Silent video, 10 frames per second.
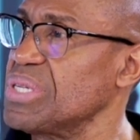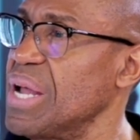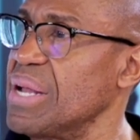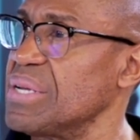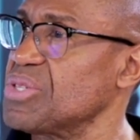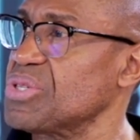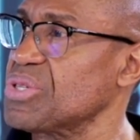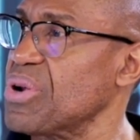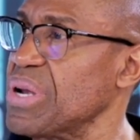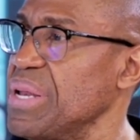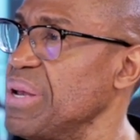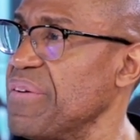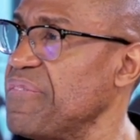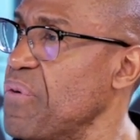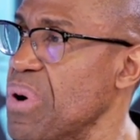not necessarily in their
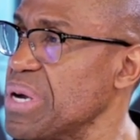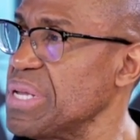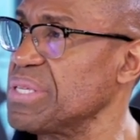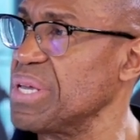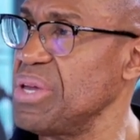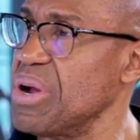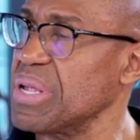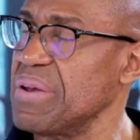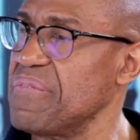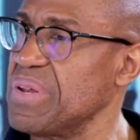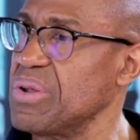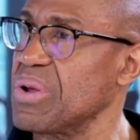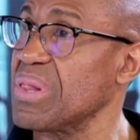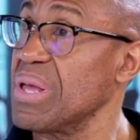40s, a young individual